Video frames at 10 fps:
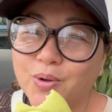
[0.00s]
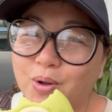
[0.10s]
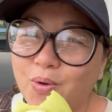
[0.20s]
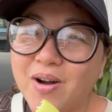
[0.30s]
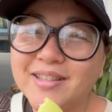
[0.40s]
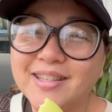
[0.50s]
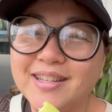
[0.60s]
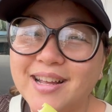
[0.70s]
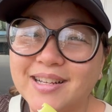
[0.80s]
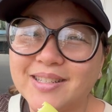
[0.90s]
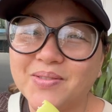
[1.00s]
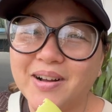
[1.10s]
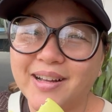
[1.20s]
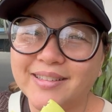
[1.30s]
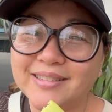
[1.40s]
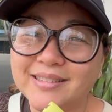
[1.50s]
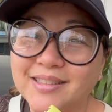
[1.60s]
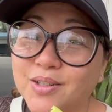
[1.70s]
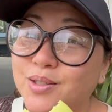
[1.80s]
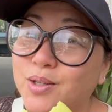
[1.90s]
go on to the next one.
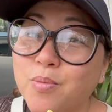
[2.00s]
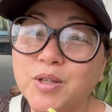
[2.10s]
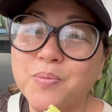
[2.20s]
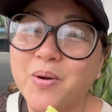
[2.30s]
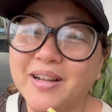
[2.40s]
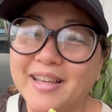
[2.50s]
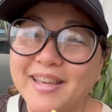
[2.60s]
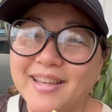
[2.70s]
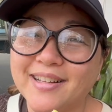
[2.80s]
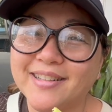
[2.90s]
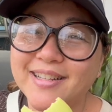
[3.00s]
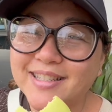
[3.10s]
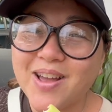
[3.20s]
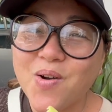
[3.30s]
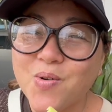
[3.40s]
There's so much more to eat. Let's go.